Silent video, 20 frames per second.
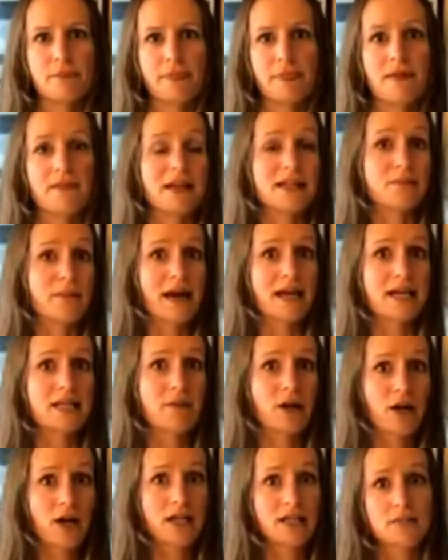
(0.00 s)
that's my
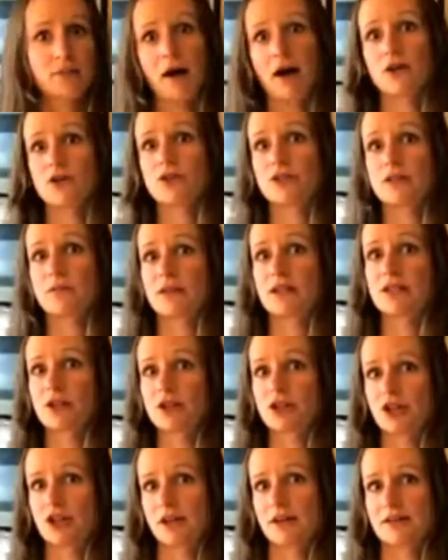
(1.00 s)
experience, but I'll do some
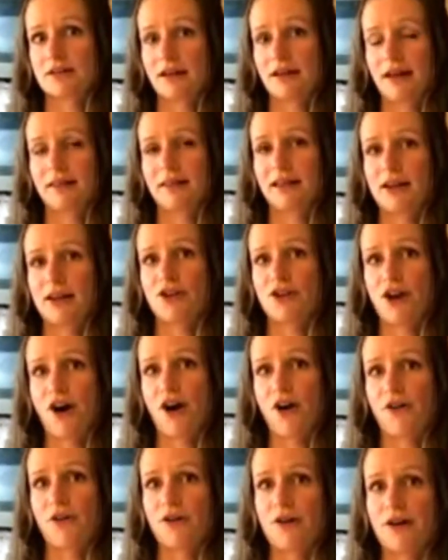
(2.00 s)
research and let you
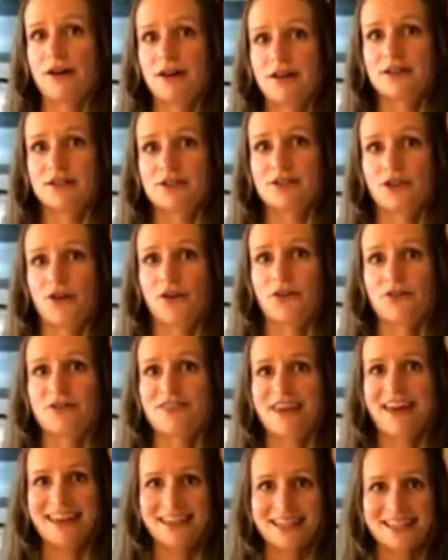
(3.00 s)
know. So
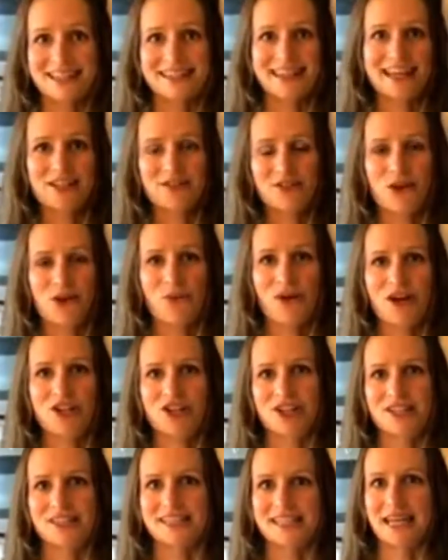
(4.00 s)
thanks for the
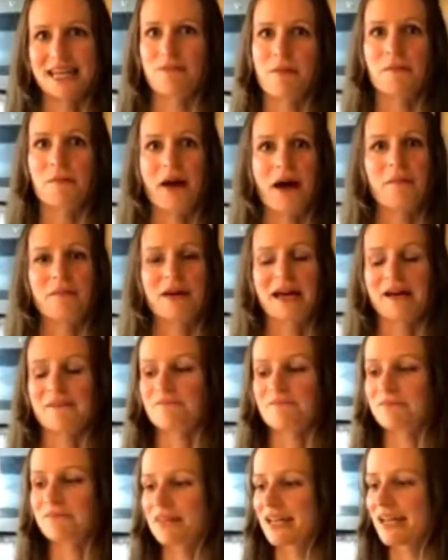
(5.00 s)
questions. Keep them coming.
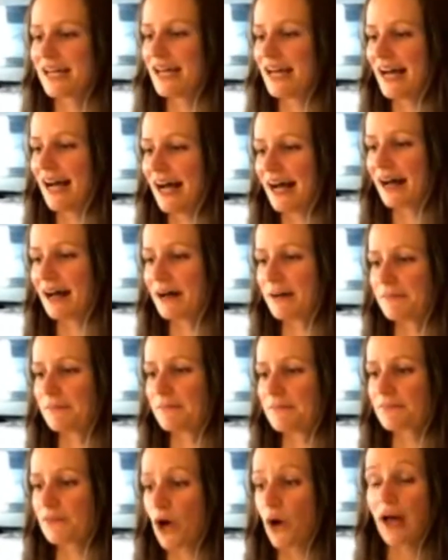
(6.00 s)

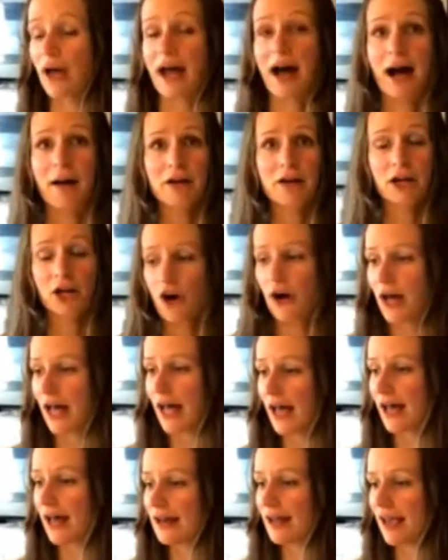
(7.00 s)
Okay, I'm gonna go
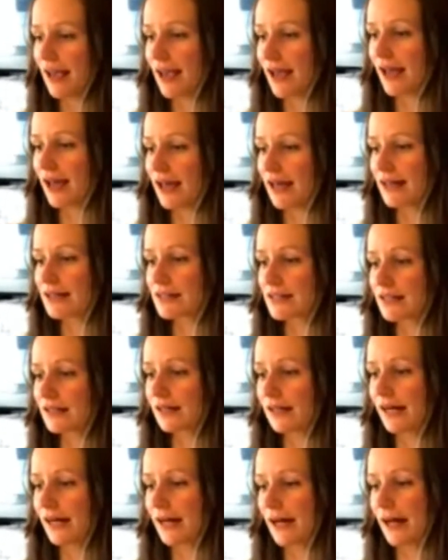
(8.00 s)
ahead and
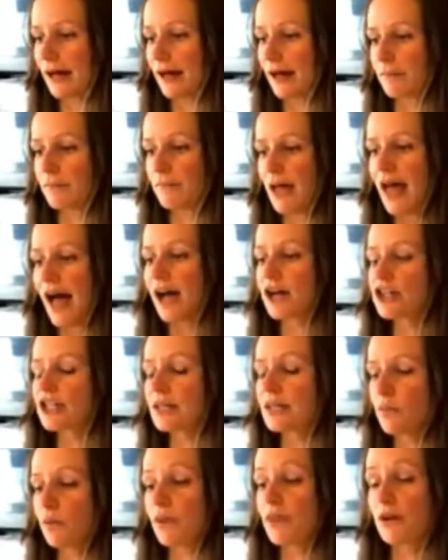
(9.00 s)

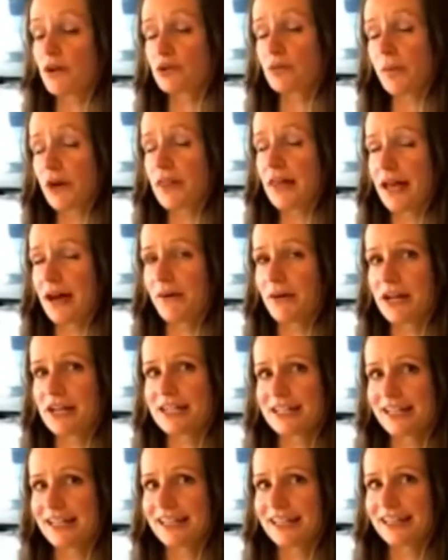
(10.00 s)
actually, there was one more thing I wanted
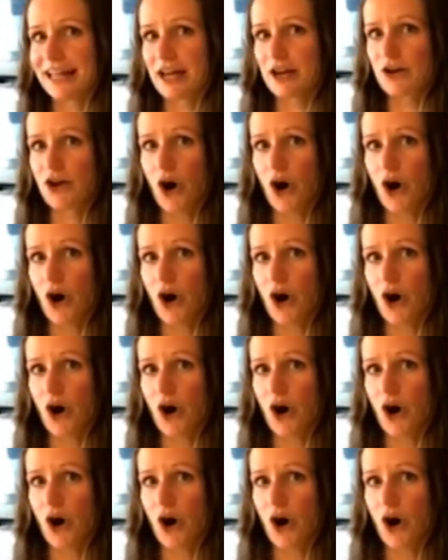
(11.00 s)
to let you